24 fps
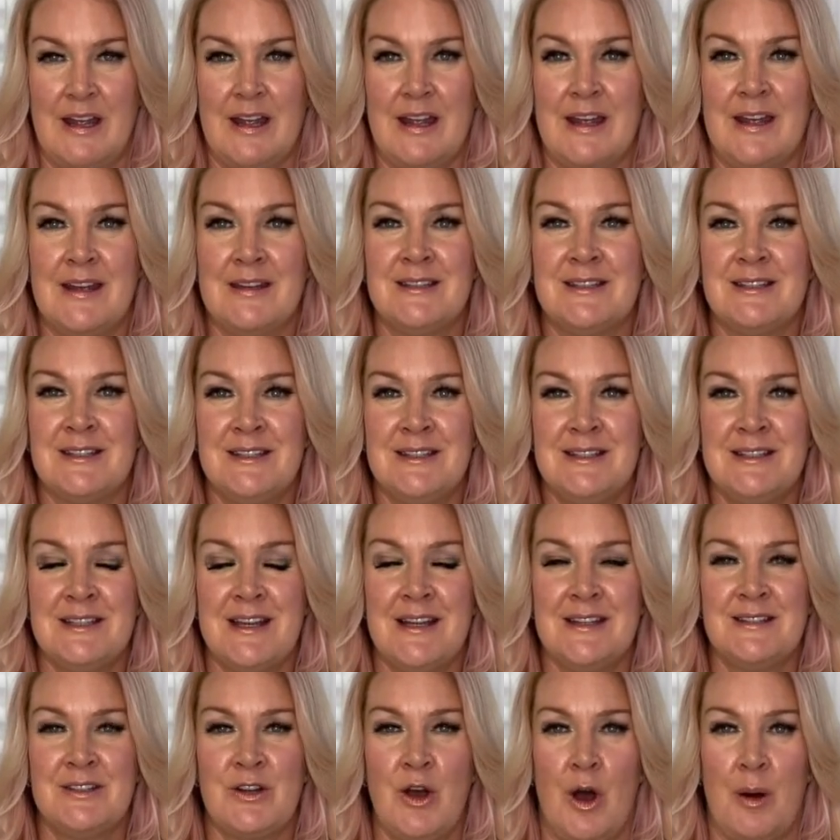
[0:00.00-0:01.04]
isn't
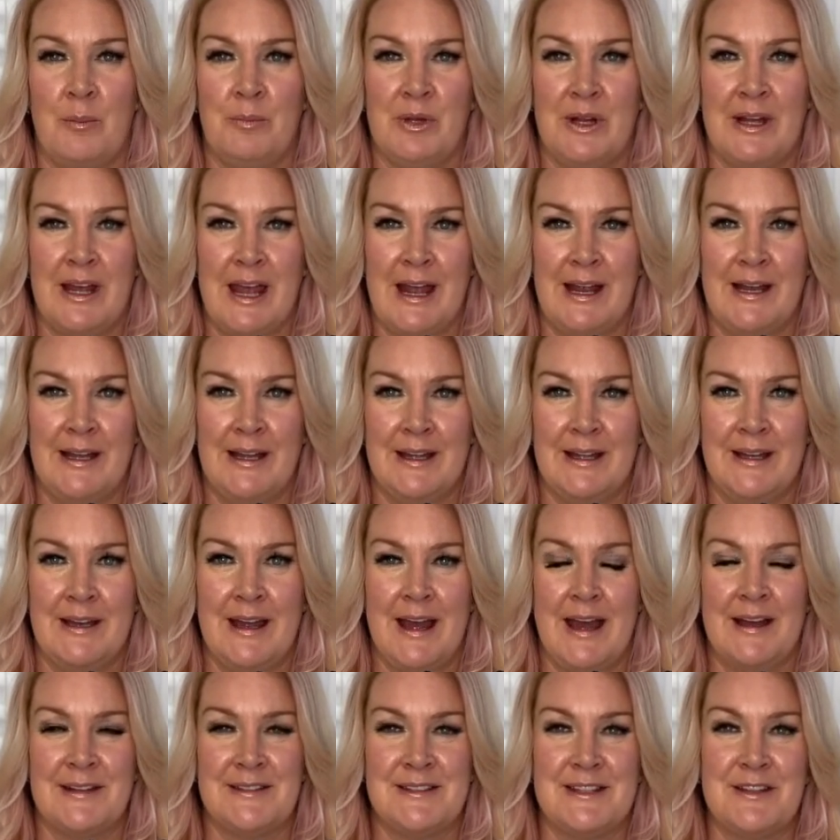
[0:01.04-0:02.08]
as complicated
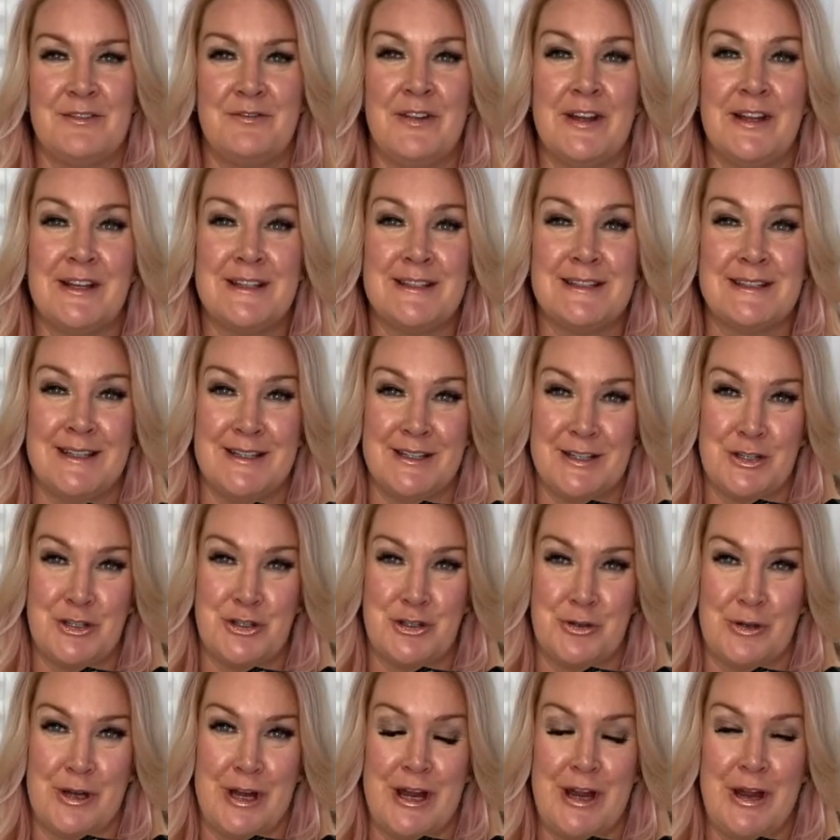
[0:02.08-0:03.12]
as the fitness
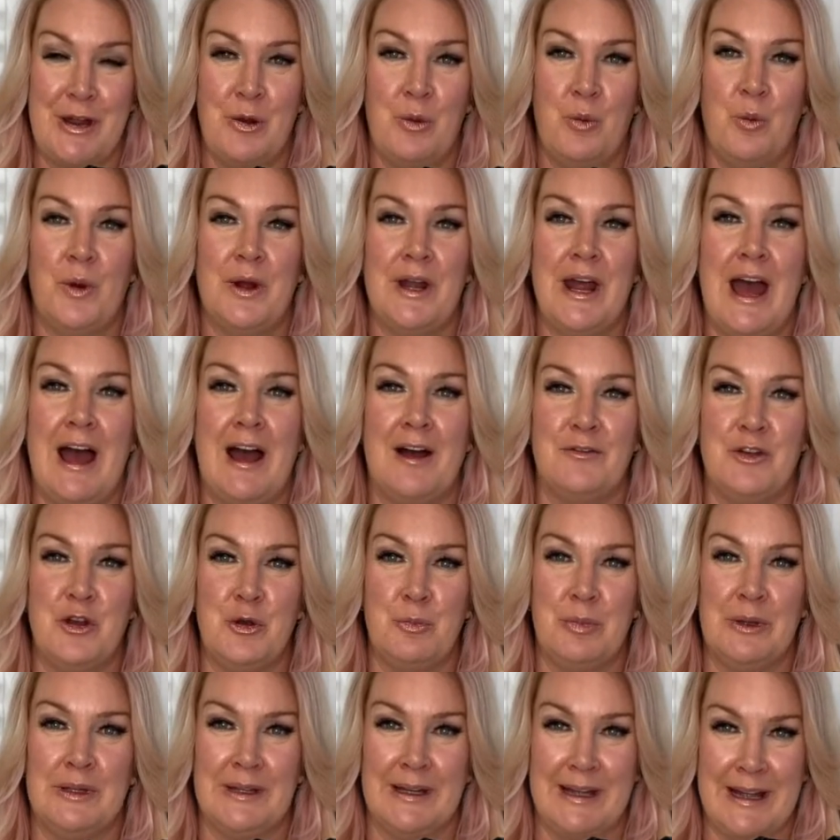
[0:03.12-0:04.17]
industry would have you
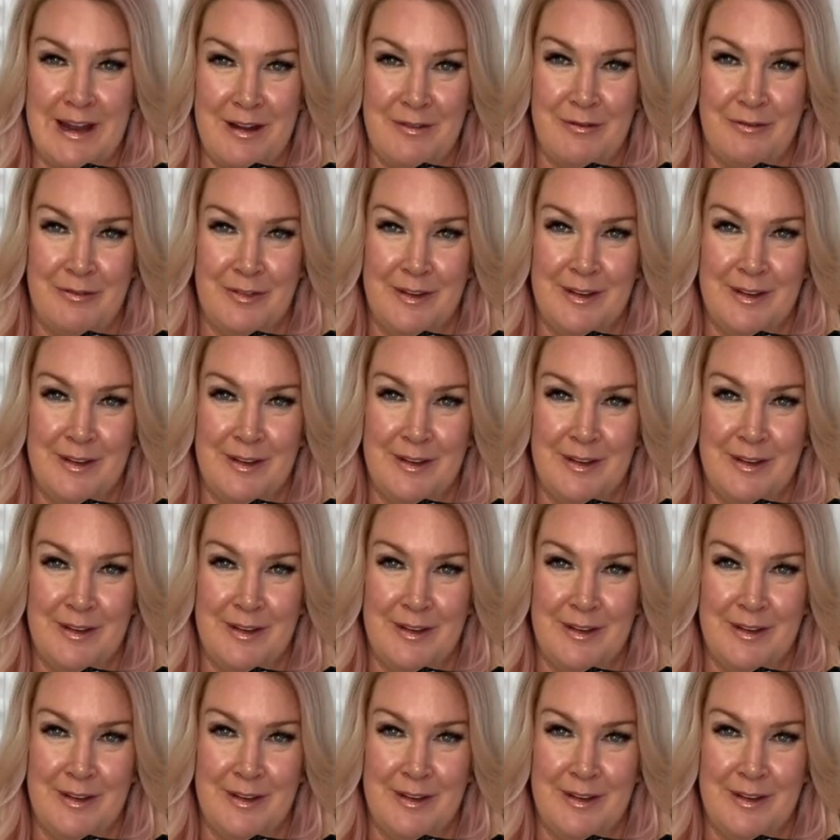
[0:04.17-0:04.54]
believe.